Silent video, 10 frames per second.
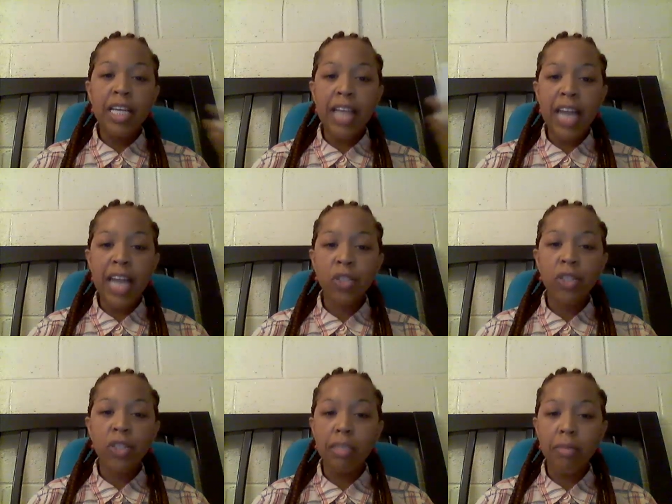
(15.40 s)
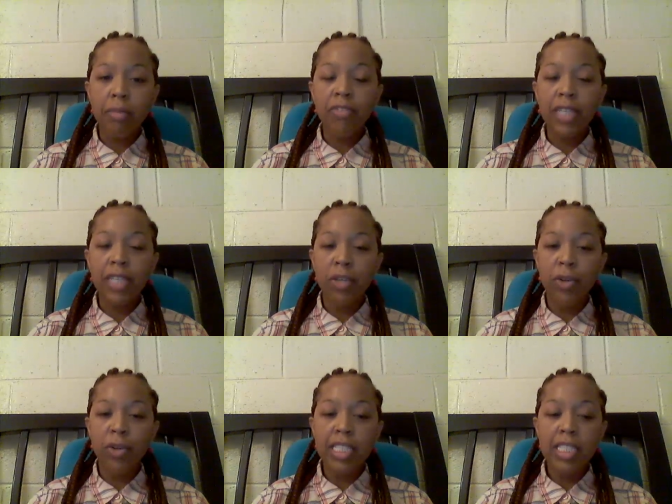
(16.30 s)
natural aluminum-free
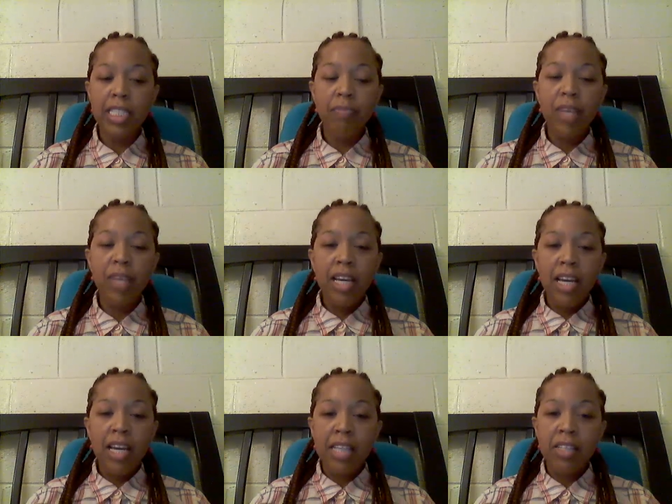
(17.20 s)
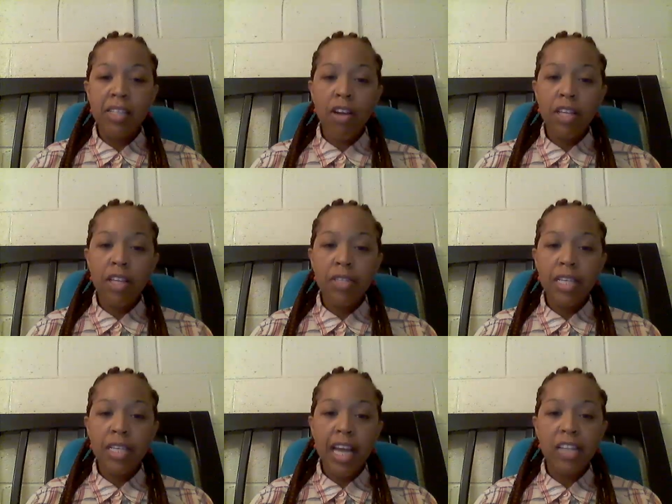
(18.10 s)
deodorants. I started
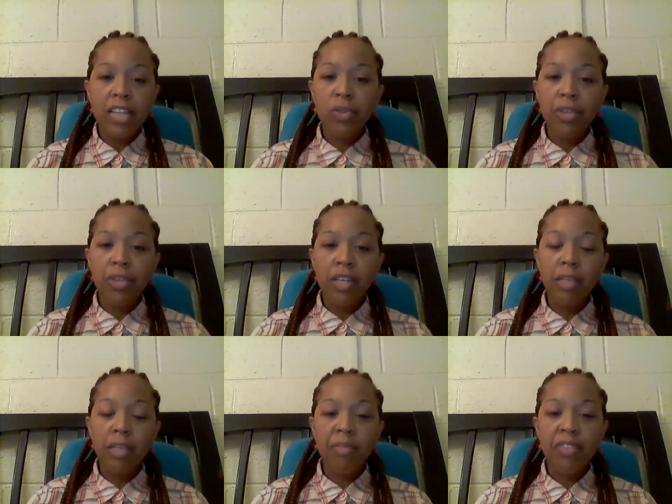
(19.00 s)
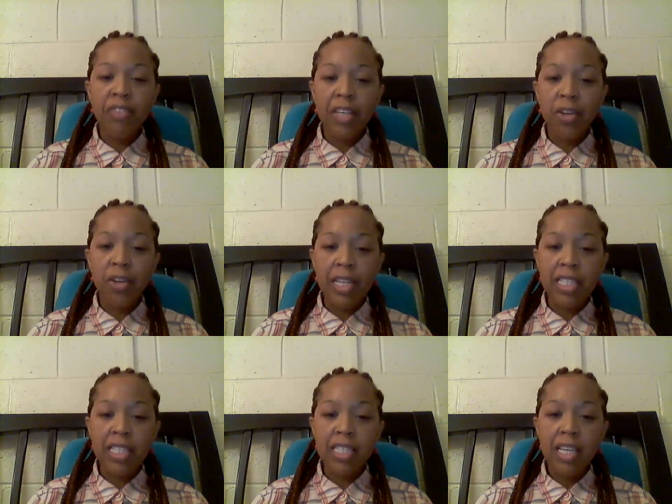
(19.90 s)
using natural aluminum-free
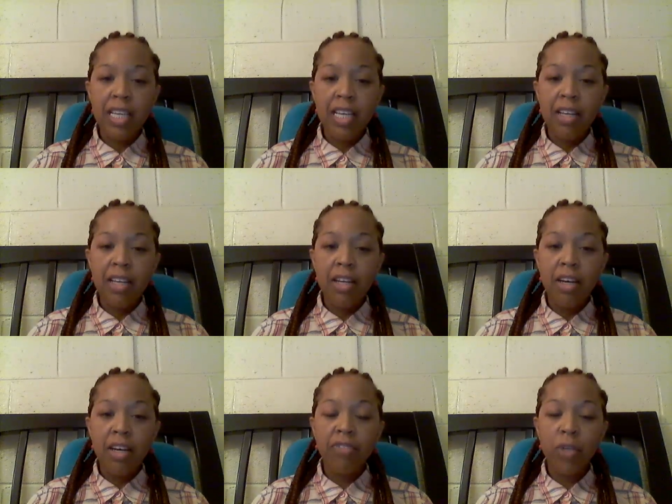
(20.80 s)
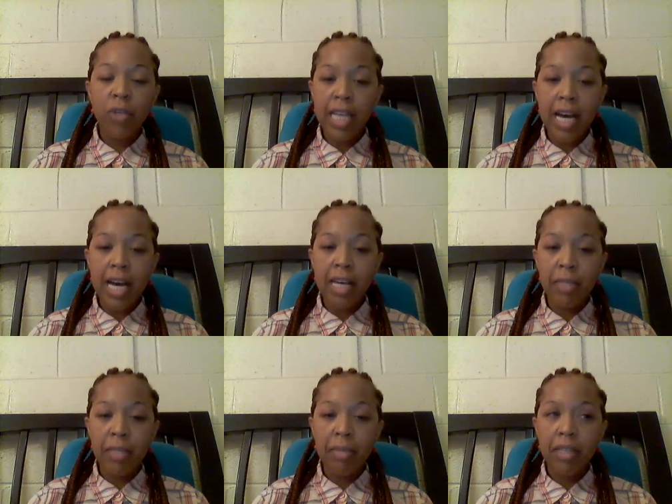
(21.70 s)
deodorants full-time